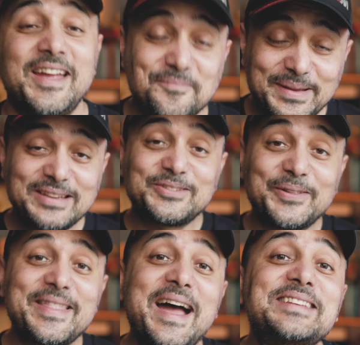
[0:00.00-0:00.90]
And based
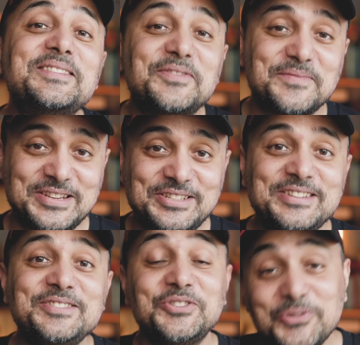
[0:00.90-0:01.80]
on that
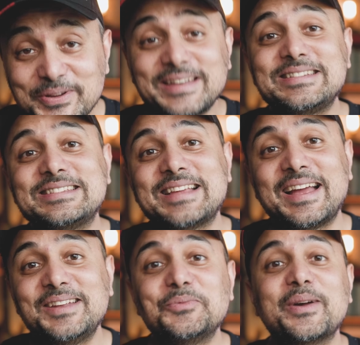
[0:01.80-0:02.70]
information, you can
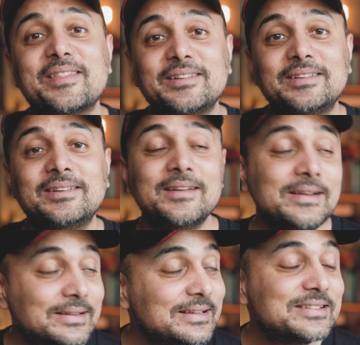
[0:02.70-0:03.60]
decide whether
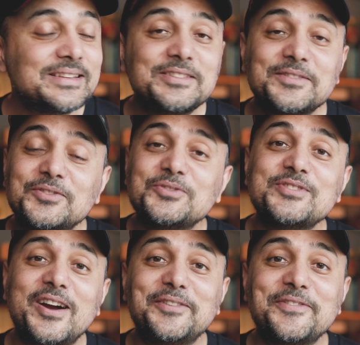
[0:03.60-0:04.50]
these interviews
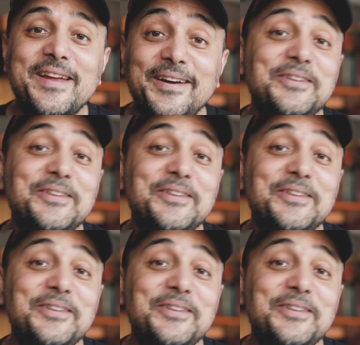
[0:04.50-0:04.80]
are fair